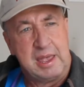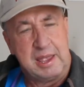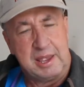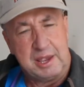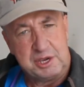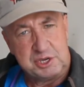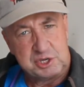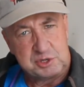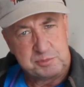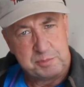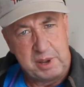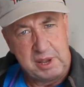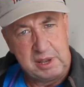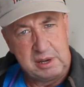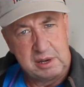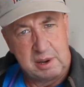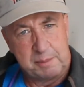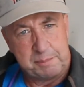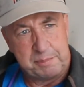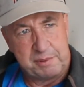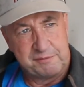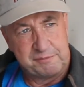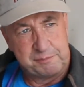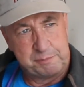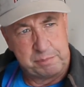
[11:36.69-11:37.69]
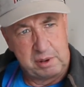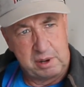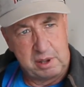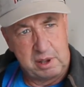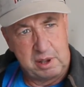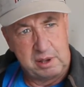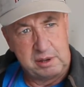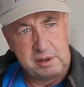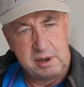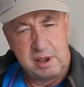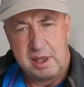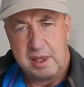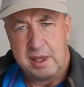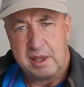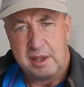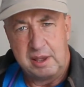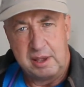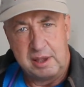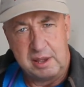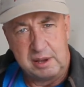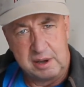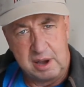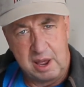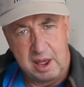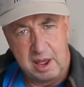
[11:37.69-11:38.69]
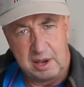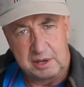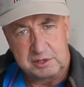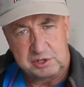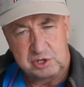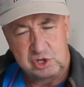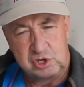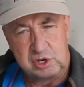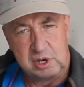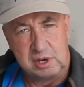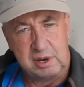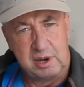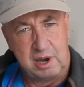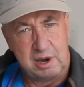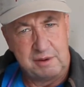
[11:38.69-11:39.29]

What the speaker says: is made up of blood and oxygen,